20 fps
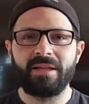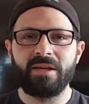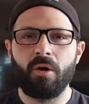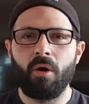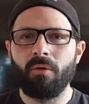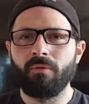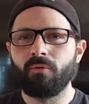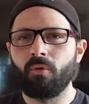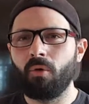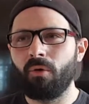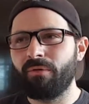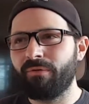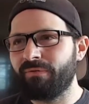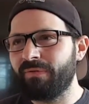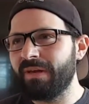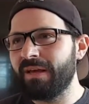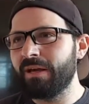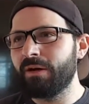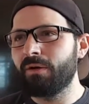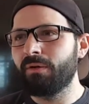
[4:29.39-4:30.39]
The overall
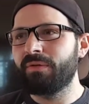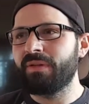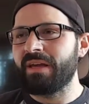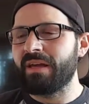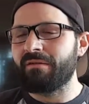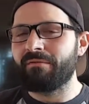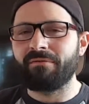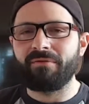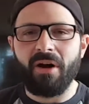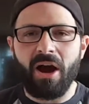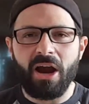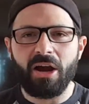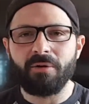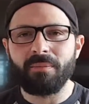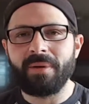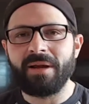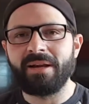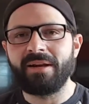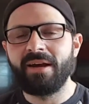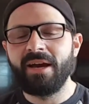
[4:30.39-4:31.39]
feel, the
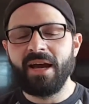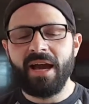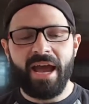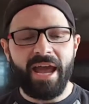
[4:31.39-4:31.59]
environment,